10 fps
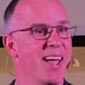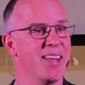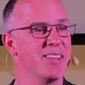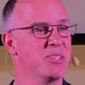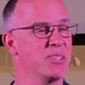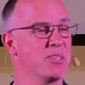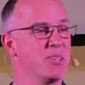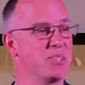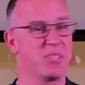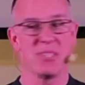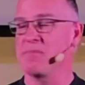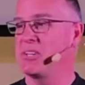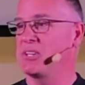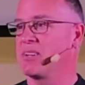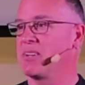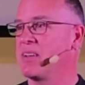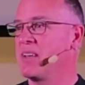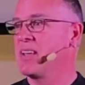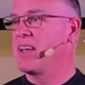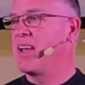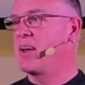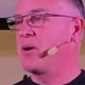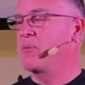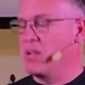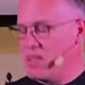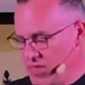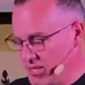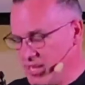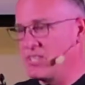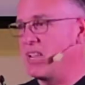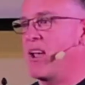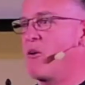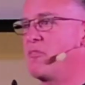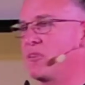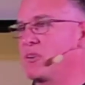And this is the mission. And one of the things I say over